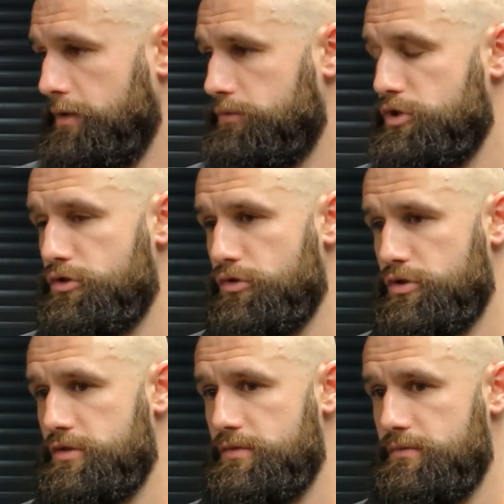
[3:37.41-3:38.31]

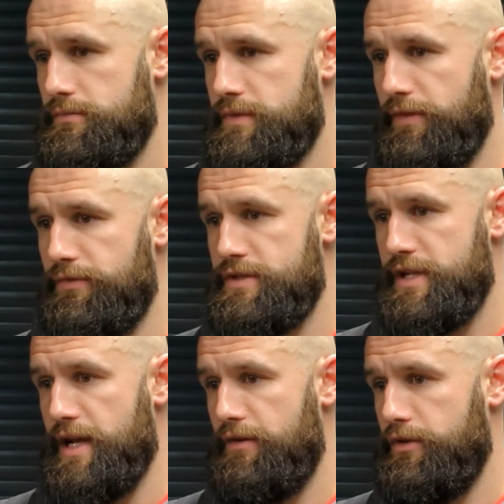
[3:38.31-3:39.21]
discussed different
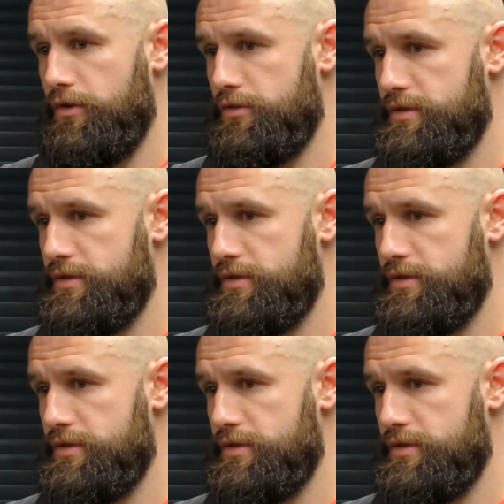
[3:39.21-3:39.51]
scenarios,